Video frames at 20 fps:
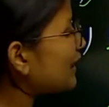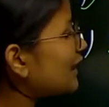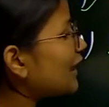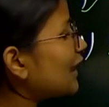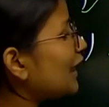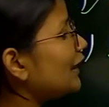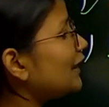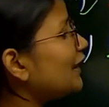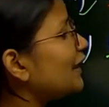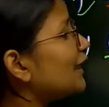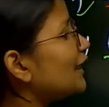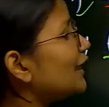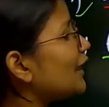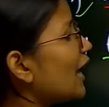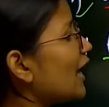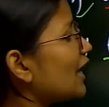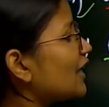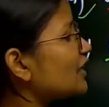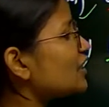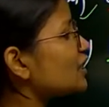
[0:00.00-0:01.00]
being the
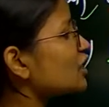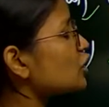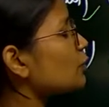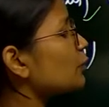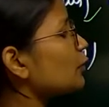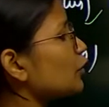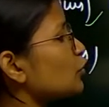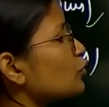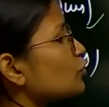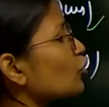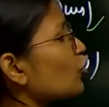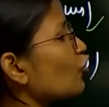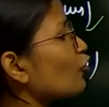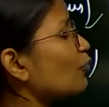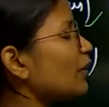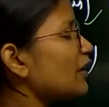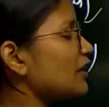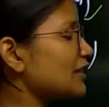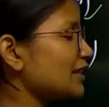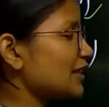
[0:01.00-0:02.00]
largest producer
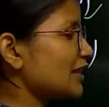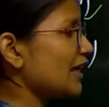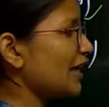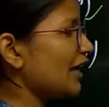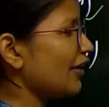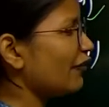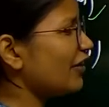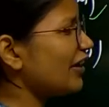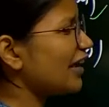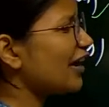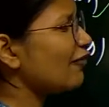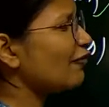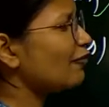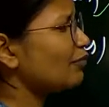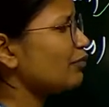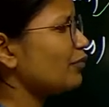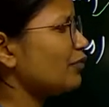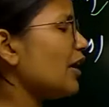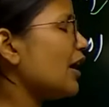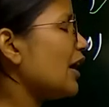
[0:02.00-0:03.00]
of pulse, we have
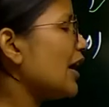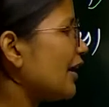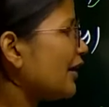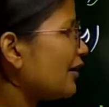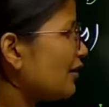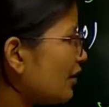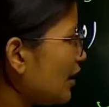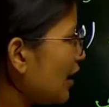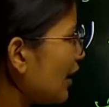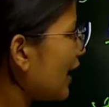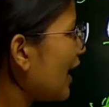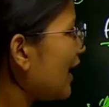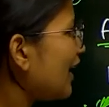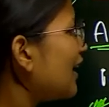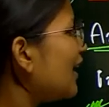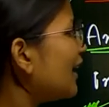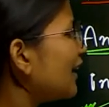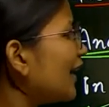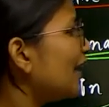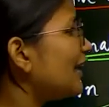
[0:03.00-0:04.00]

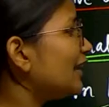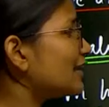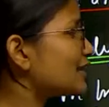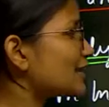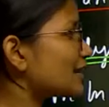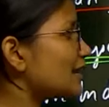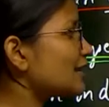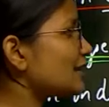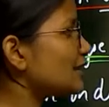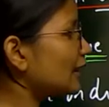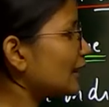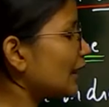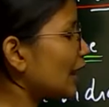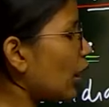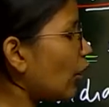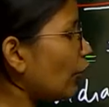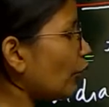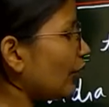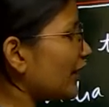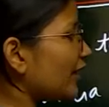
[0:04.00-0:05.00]
again and again discussed that
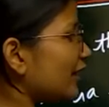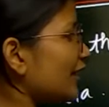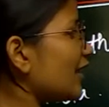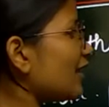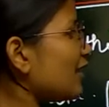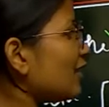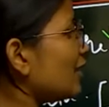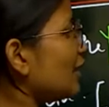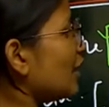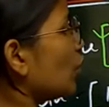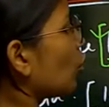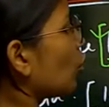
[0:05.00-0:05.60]
how India